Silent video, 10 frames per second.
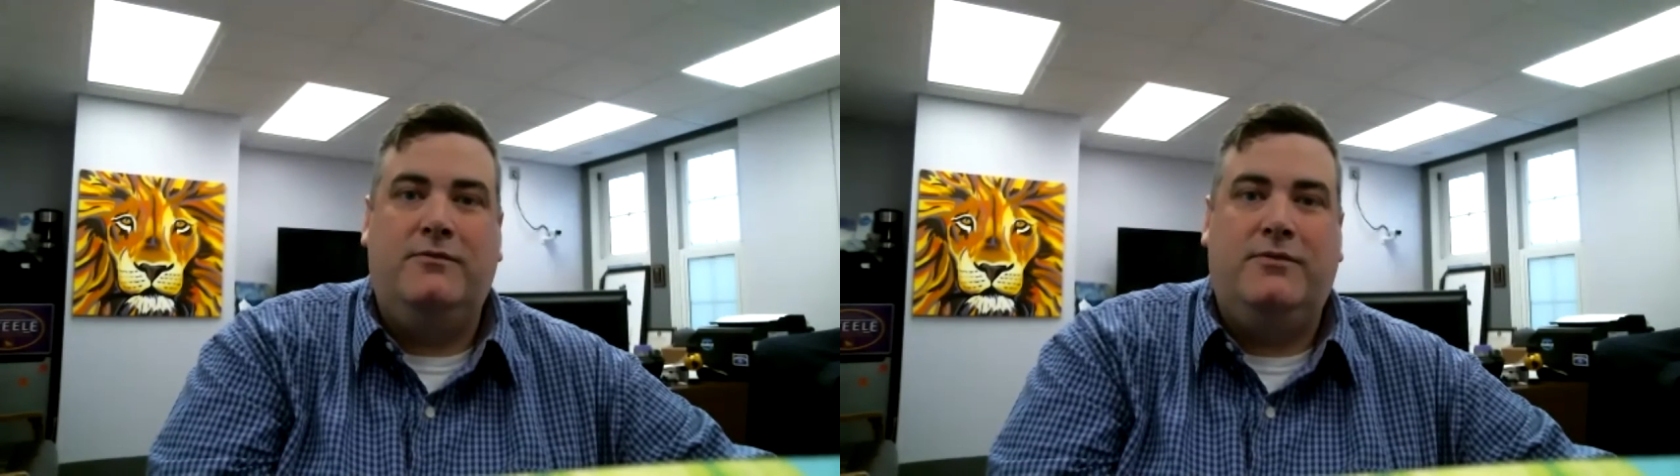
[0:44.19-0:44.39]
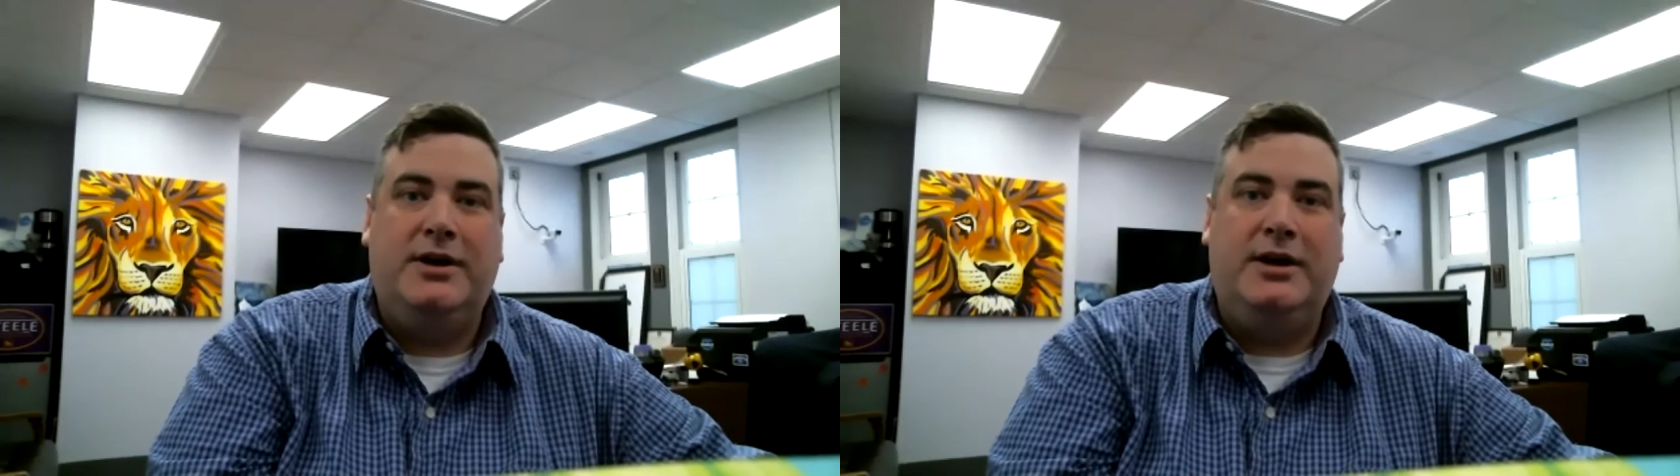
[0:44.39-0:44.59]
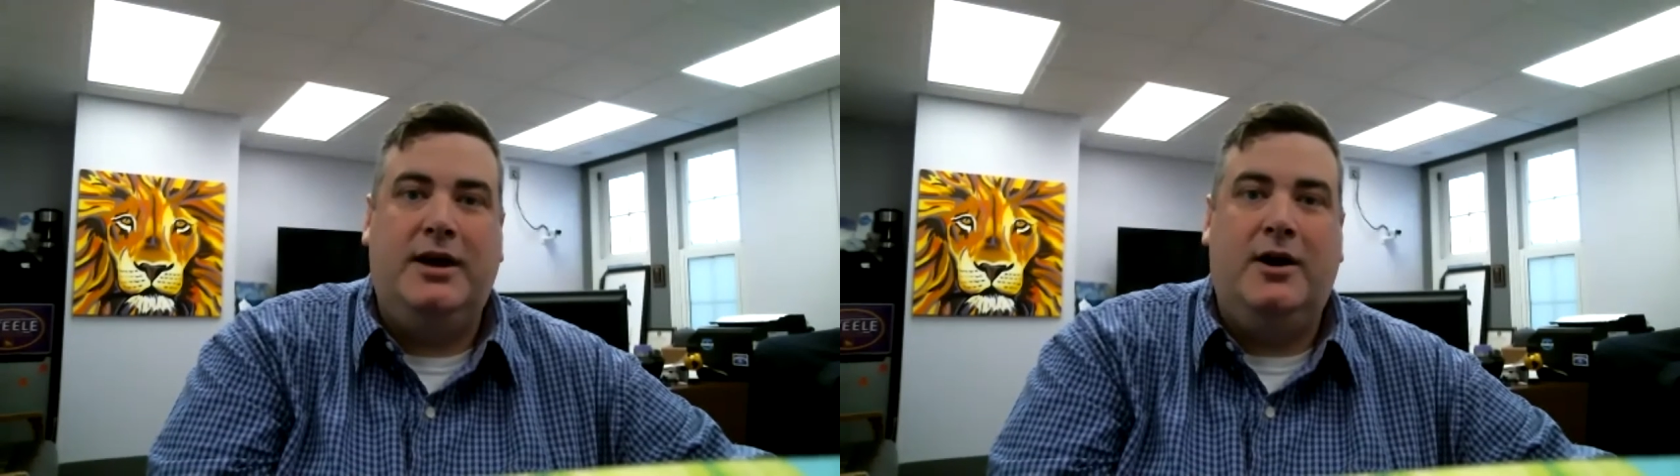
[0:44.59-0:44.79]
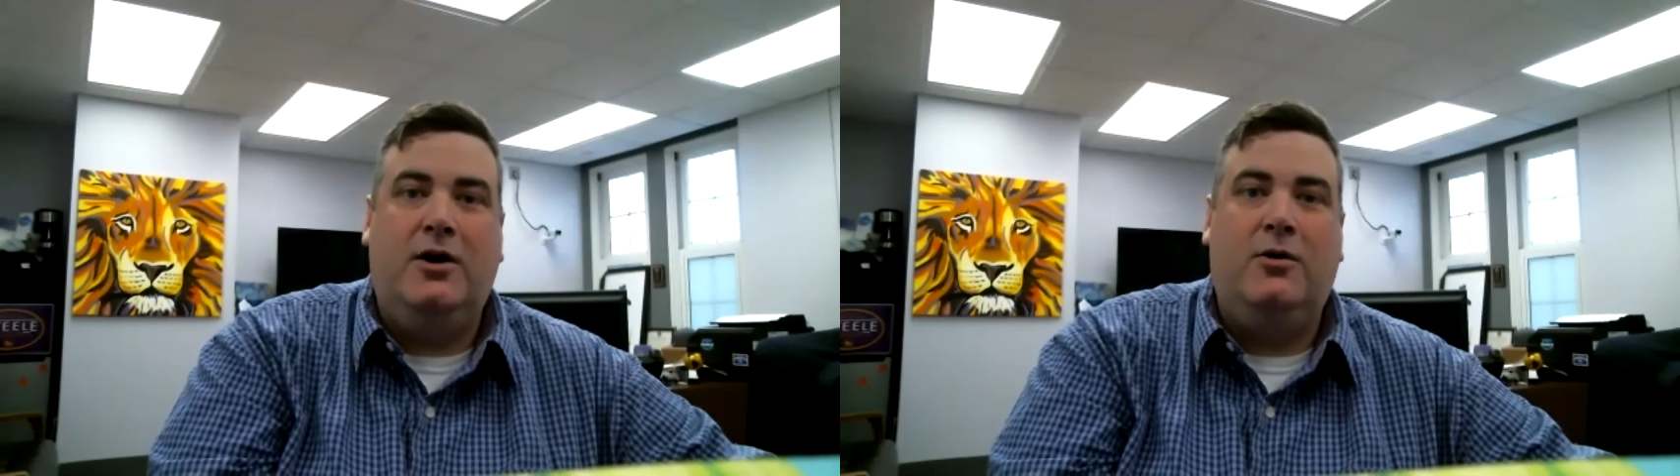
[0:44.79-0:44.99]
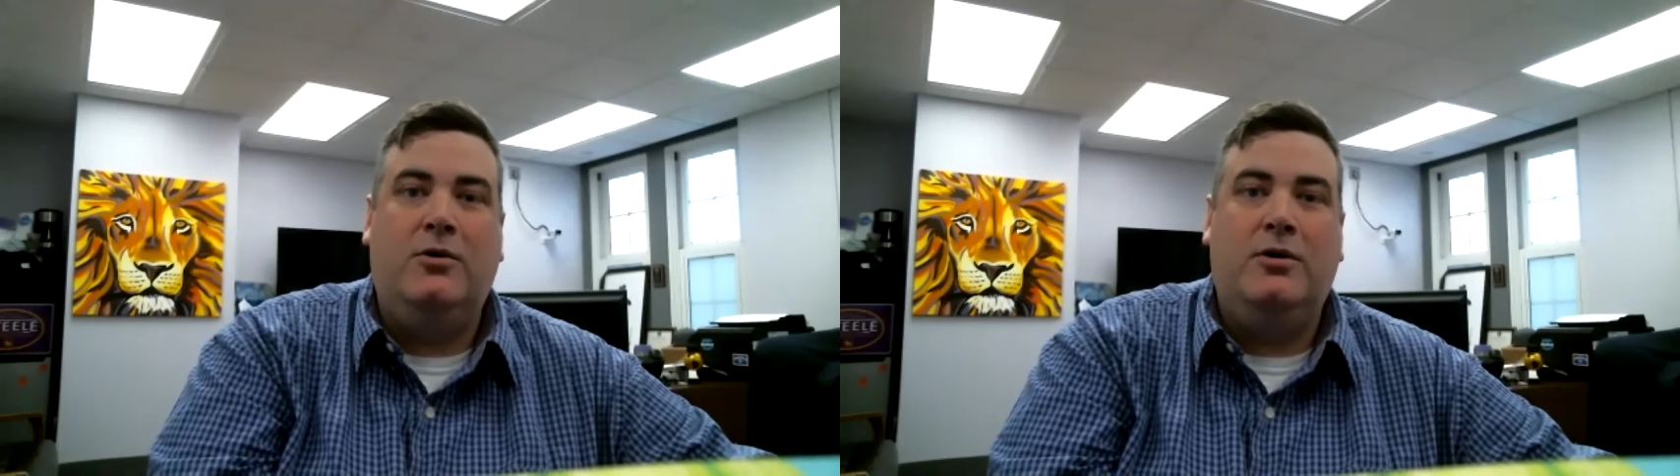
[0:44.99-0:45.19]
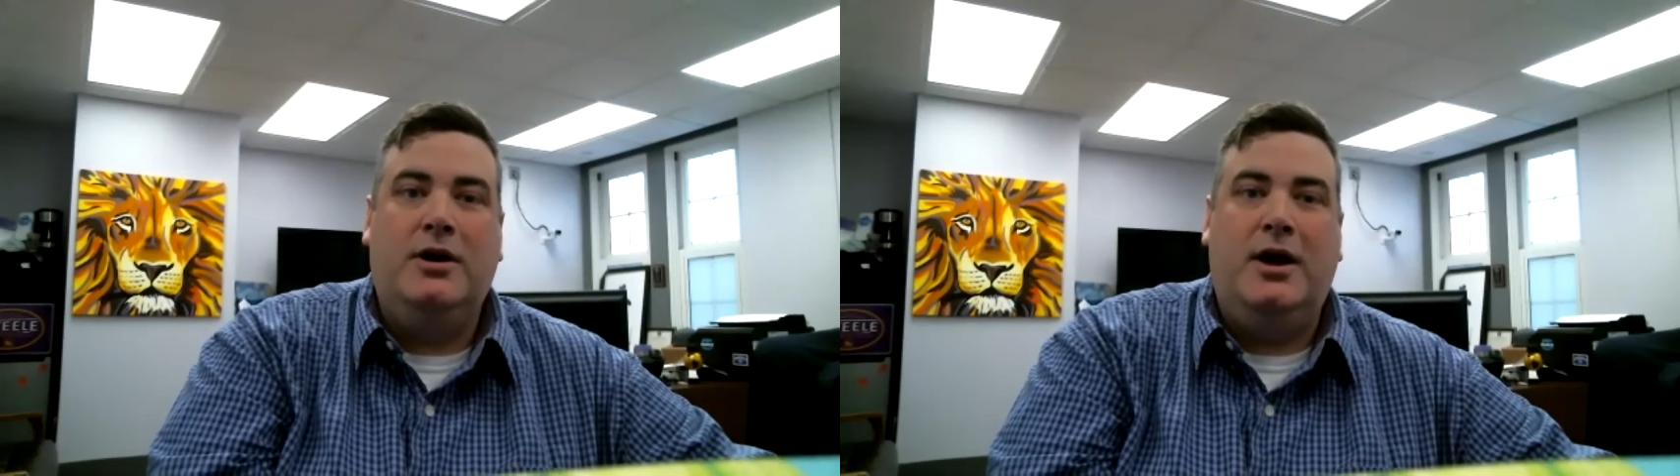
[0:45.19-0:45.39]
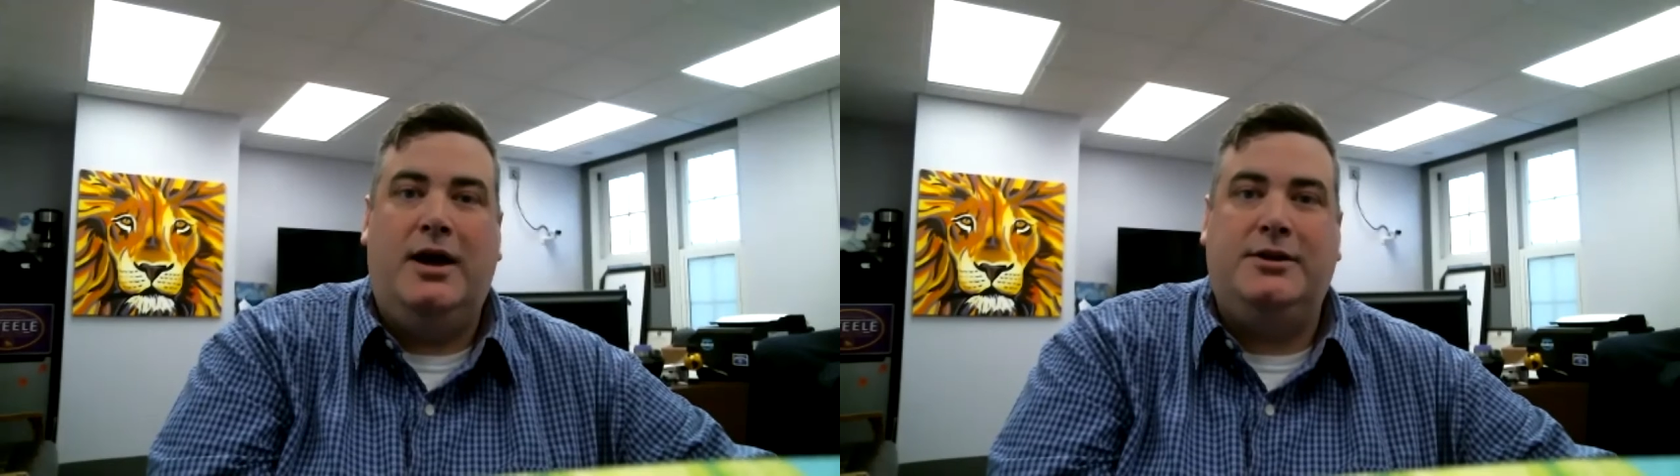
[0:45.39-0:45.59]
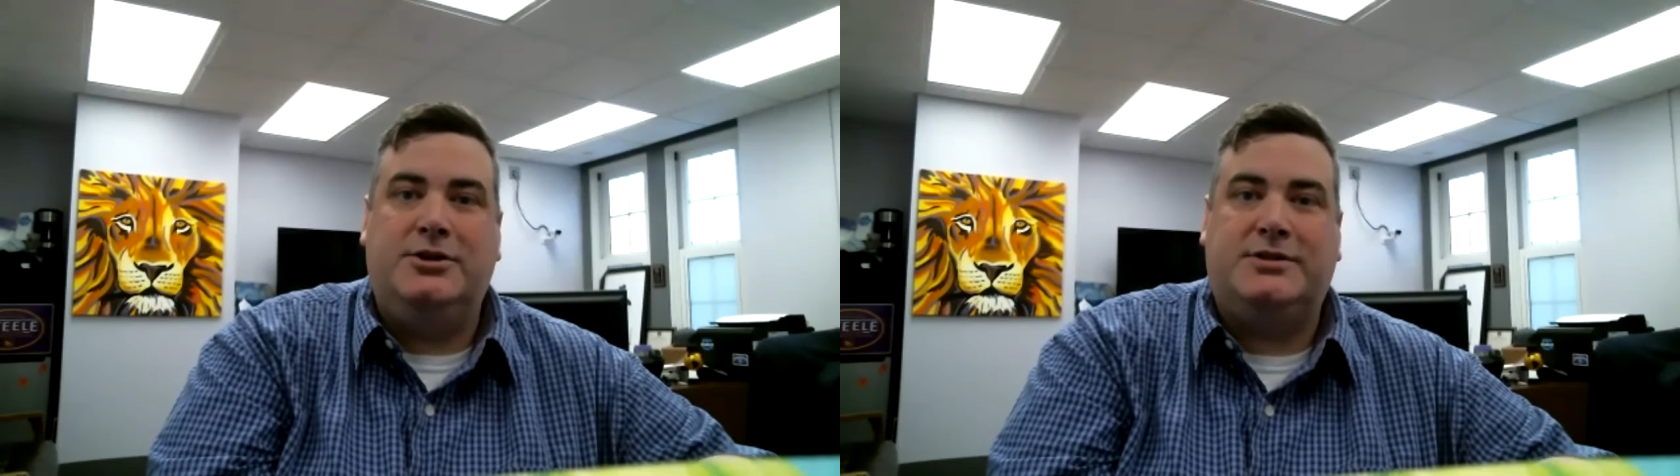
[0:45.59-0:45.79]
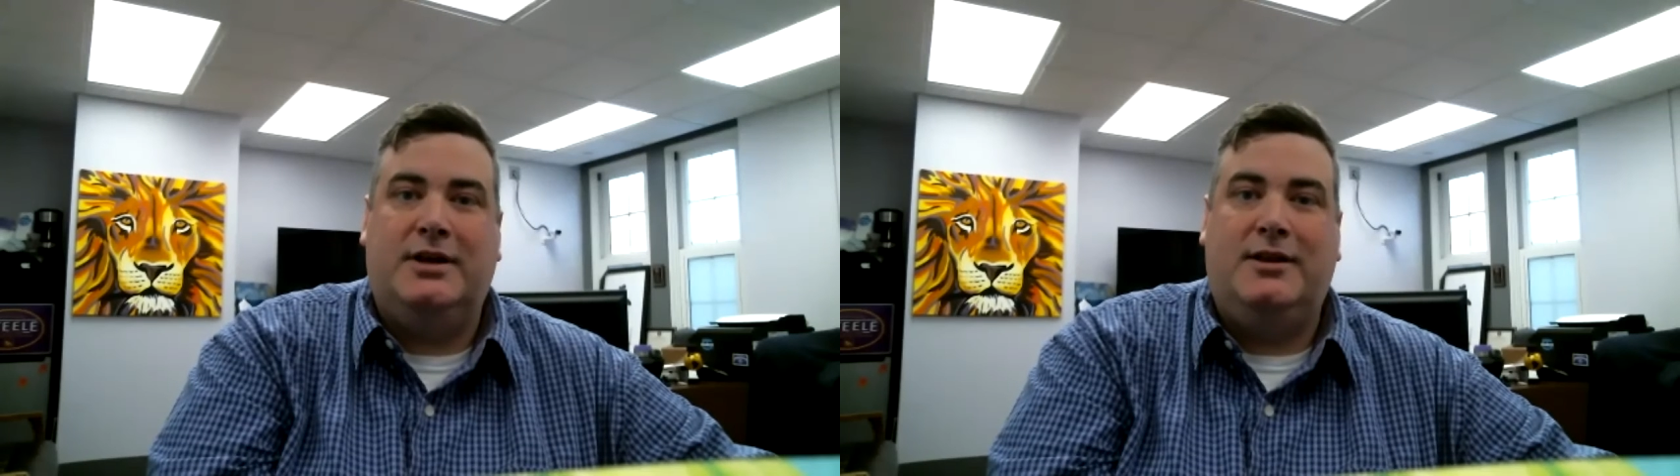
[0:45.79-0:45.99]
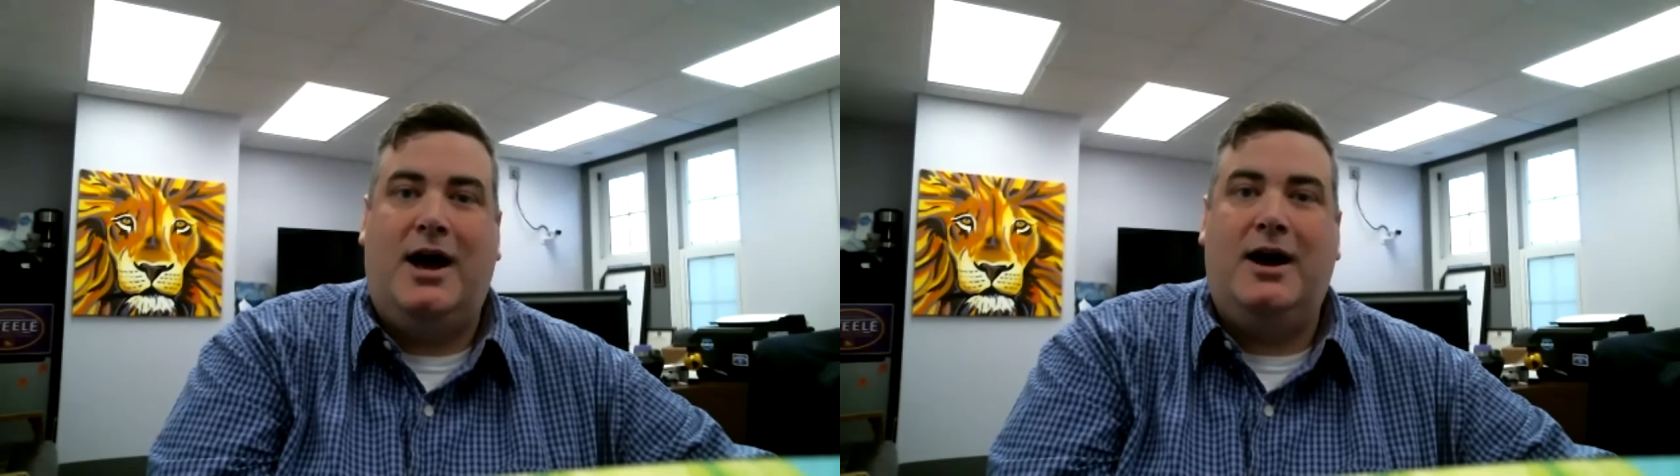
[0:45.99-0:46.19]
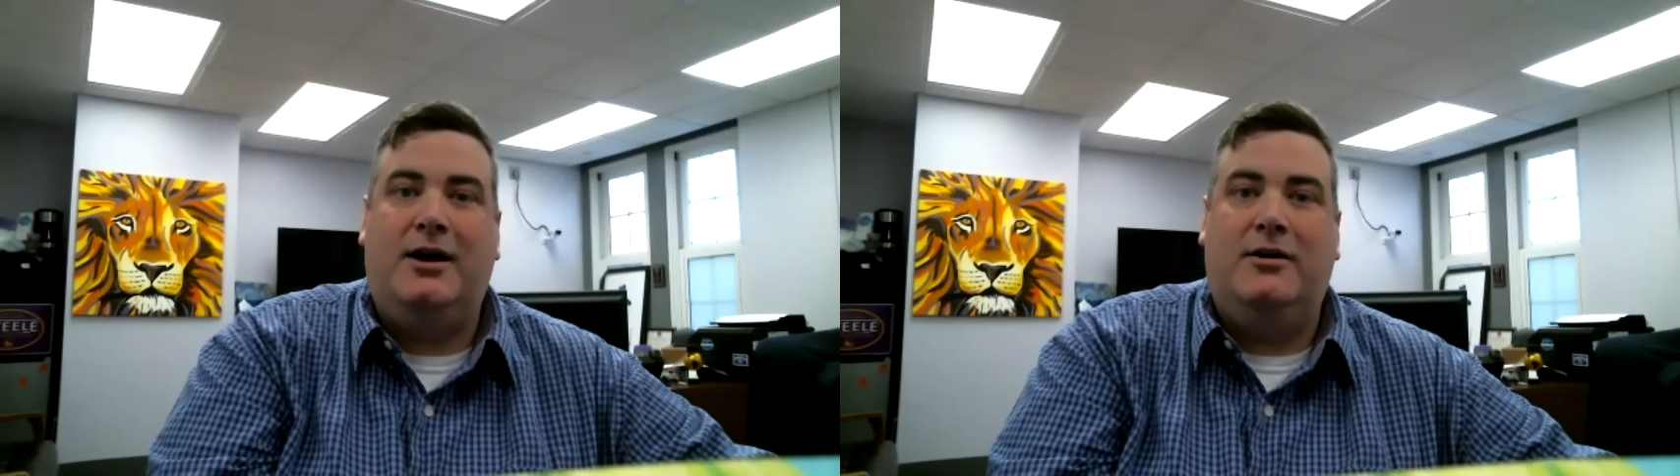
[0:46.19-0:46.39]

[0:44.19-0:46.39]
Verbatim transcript: video, and just a lot